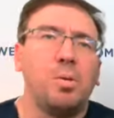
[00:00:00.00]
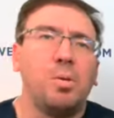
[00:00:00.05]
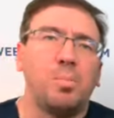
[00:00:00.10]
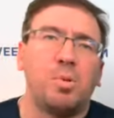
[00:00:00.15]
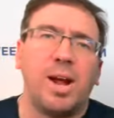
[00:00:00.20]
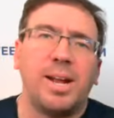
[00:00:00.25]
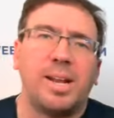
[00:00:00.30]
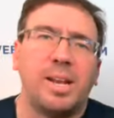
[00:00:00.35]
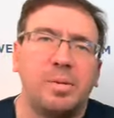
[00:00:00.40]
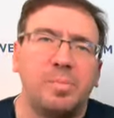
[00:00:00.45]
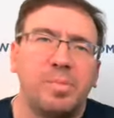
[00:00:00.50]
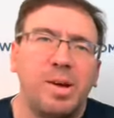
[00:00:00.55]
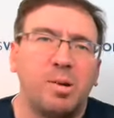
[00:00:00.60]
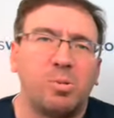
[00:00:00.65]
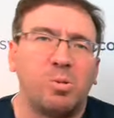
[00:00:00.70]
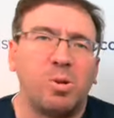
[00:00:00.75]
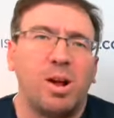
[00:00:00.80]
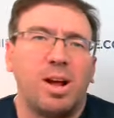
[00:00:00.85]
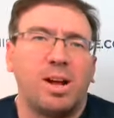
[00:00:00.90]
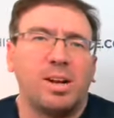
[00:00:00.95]
Bradley
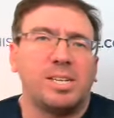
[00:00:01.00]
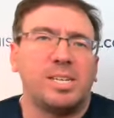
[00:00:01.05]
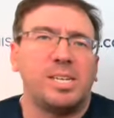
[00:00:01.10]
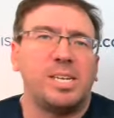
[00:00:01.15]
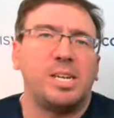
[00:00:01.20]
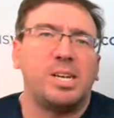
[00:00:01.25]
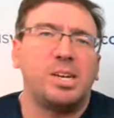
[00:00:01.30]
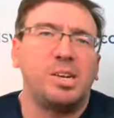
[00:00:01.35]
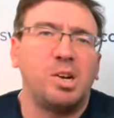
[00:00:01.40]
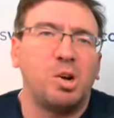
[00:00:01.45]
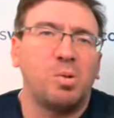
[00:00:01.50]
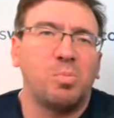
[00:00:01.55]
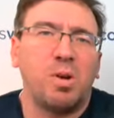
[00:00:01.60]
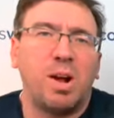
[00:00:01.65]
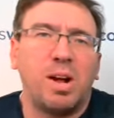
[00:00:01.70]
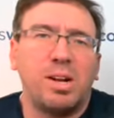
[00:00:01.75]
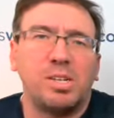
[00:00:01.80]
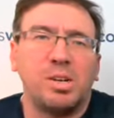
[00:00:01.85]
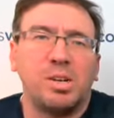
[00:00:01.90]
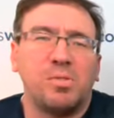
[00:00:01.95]
Metrock, CEO
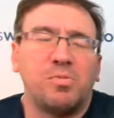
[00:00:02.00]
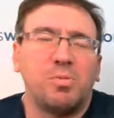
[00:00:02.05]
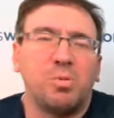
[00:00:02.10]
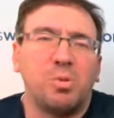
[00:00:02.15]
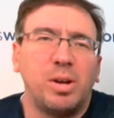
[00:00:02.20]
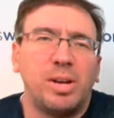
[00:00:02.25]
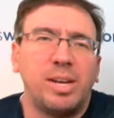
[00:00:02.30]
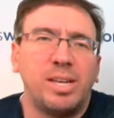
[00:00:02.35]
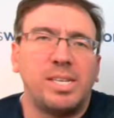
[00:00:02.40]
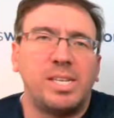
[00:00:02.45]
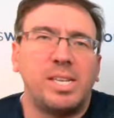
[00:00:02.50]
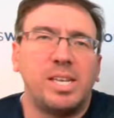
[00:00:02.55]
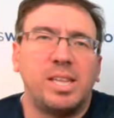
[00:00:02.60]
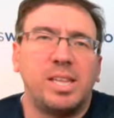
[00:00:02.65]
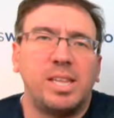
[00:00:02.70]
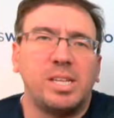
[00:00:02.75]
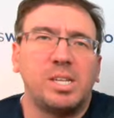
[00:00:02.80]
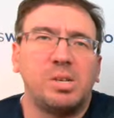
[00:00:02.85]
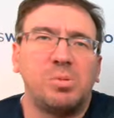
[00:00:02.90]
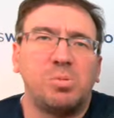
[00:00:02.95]
Project Voice,
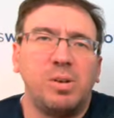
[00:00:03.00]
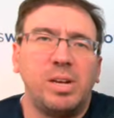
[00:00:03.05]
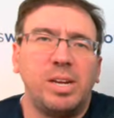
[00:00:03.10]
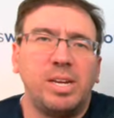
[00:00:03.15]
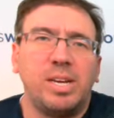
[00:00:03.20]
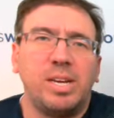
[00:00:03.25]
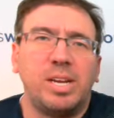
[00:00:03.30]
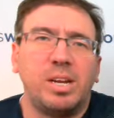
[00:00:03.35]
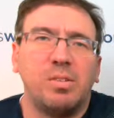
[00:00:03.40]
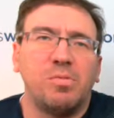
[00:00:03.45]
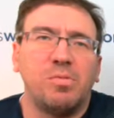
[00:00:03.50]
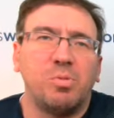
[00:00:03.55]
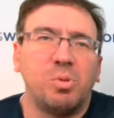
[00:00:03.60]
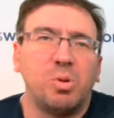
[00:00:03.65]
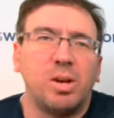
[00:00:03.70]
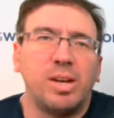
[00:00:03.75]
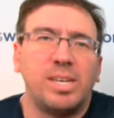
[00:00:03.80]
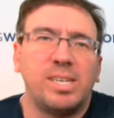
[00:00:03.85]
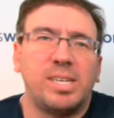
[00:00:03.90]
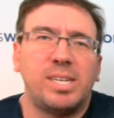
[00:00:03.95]
This Week in
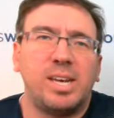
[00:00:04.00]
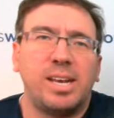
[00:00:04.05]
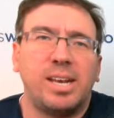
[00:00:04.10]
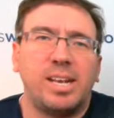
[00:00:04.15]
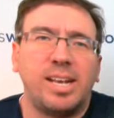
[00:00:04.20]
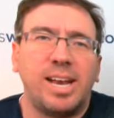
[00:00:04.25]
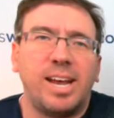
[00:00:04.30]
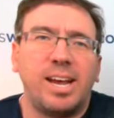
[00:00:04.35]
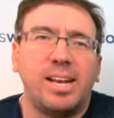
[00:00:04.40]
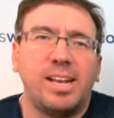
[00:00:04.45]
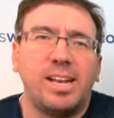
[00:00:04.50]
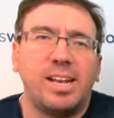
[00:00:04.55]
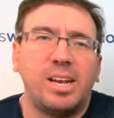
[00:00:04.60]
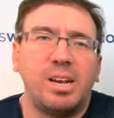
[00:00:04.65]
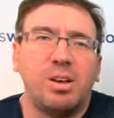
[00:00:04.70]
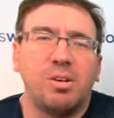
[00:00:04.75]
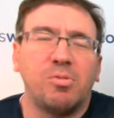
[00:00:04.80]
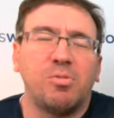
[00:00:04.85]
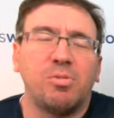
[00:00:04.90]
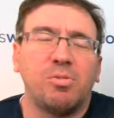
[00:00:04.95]
Voice
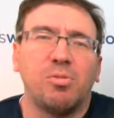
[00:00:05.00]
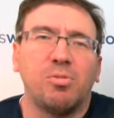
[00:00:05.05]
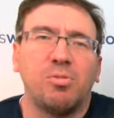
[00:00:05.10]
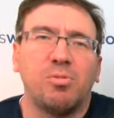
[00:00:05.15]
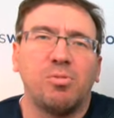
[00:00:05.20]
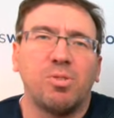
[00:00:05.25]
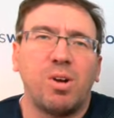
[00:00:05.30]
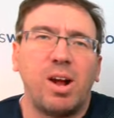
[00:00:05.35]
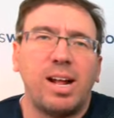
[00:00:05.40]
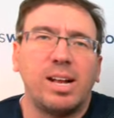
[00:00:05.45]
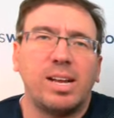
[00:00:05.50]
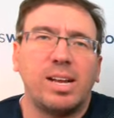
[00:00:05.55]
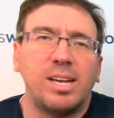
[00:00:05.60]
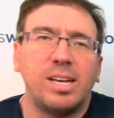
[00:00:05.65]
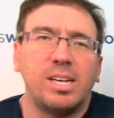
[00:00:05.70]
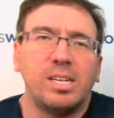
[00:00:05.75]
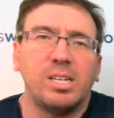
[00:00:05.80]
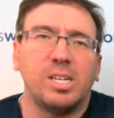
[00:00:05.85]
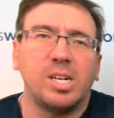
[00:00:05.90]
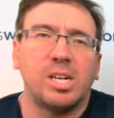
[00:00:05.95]
Daily for
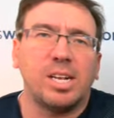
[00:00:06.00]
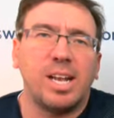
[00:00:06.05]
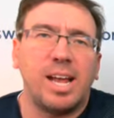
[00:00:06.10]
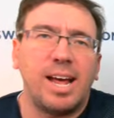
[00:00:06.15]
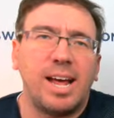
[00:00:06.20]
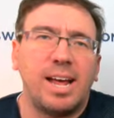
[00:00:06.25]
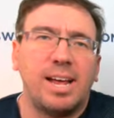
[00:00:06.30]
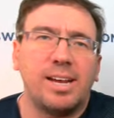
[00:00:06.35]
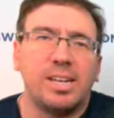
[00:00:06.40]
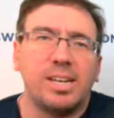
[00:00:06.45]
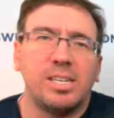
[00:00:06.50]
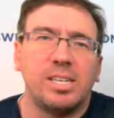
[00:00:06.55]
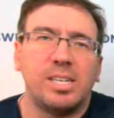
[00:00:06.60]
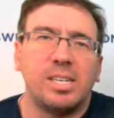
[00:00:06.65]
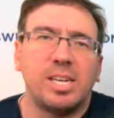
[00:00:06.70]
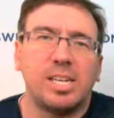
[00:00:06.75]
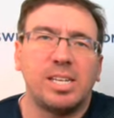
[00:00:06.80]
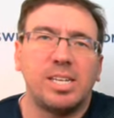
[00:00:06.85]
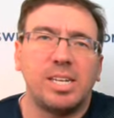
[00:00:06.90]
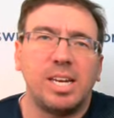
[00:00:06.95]
Friday, July
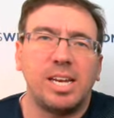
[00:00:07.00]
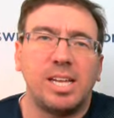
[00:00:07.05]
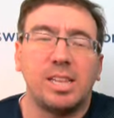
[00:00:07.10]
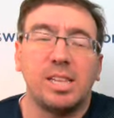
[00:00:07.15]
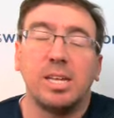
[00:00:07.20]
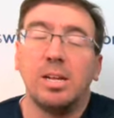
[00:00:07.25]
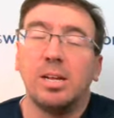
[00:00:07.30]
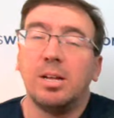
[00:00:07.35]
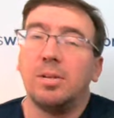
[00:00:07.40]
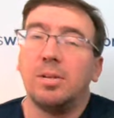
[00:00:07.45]
16th.